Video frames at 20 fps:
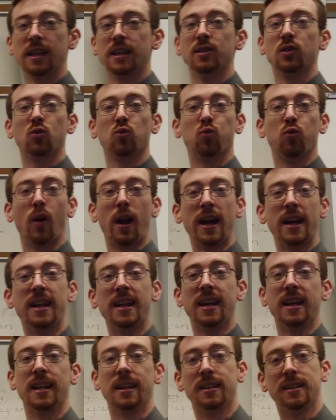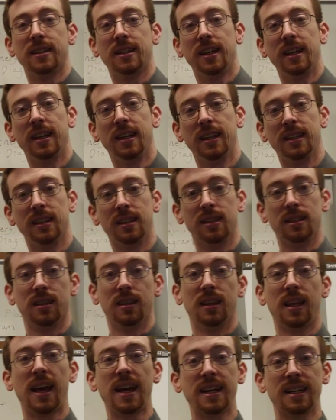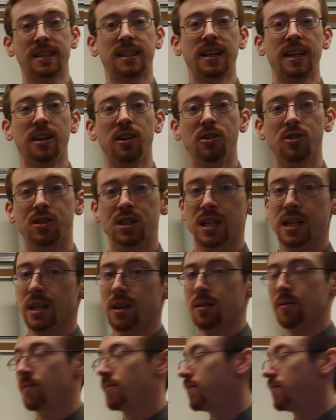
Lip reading: is radiant. It is light energy.